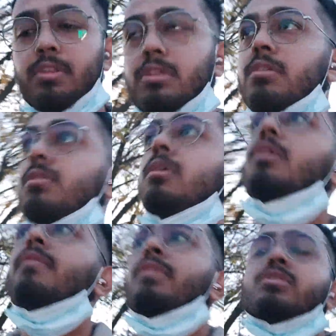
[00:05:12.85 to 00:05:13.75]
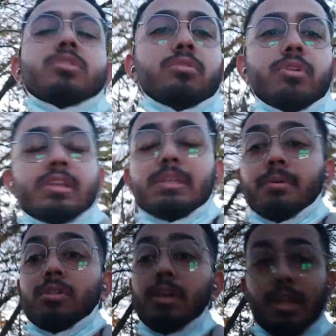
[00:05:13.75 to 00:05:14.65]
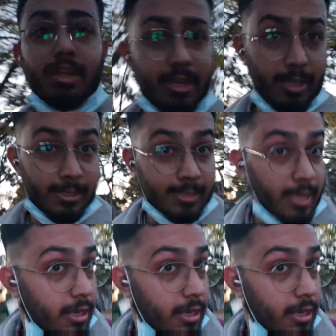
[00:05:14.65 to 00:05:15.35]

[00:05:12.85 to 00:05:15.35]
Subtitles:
with you. So no worries about that. And yes, I